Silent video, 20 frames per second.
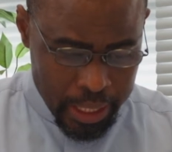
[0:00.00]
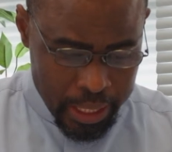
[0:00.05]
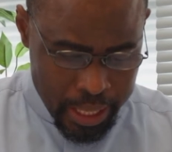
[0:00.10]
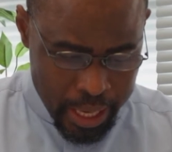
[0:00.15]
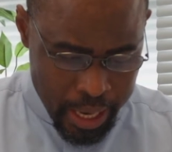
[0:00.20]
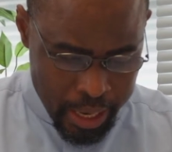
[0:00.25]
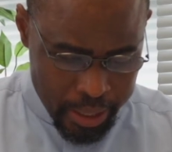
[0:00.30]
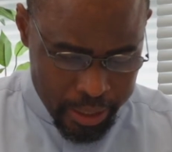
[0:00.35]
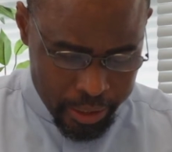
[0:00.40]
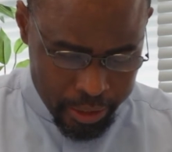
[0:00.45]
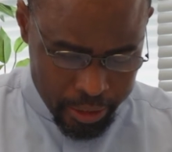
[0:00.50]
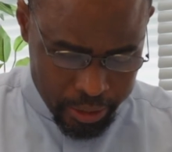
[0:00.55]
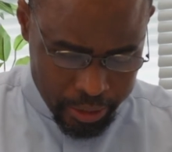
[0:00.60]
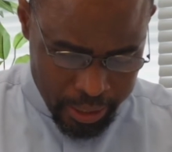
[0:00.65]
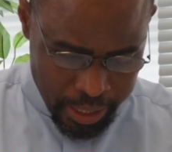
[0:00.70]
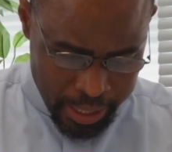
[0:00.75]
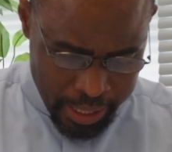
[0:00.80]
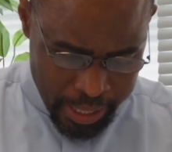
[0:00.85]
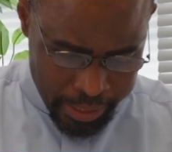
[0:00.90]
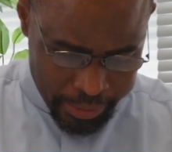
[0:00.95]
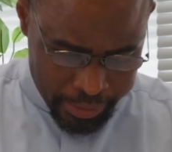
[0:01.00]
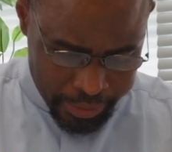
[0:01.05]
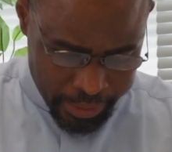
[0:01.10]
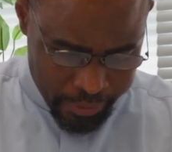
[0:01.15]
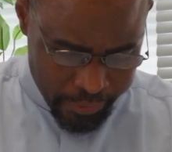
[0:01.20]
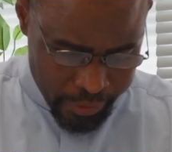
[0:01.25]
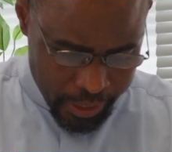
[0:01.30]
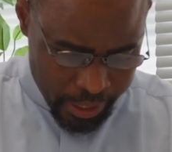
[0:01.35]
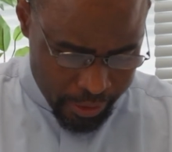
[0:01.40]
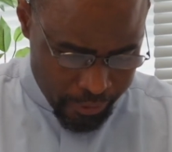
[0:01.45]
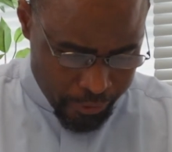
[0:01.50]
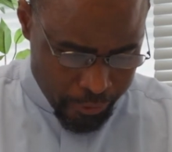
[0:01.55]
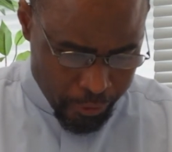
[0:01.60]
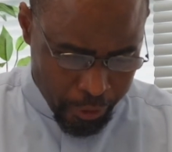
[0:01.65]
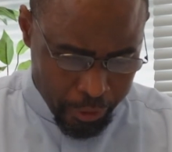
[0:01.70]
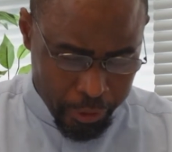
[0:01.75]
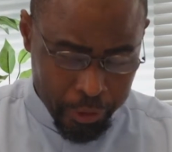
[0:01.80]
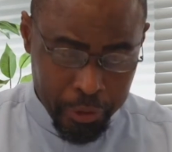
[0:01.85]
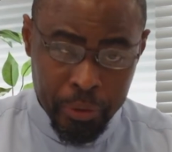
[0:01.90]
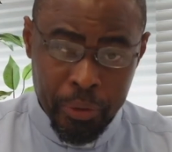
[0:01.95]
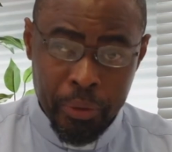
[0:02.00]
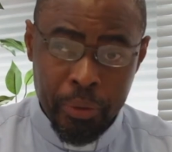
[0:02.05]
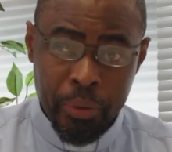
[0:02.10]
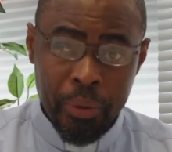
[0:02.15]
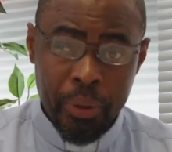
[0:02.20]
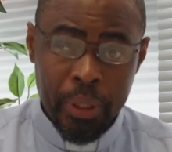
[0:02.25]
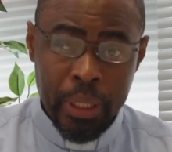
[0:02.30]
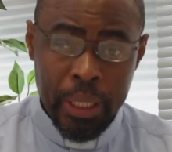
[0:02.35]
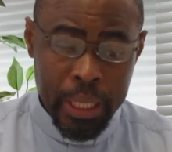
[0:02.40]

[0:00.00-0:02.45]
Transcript: Here is an activity for you.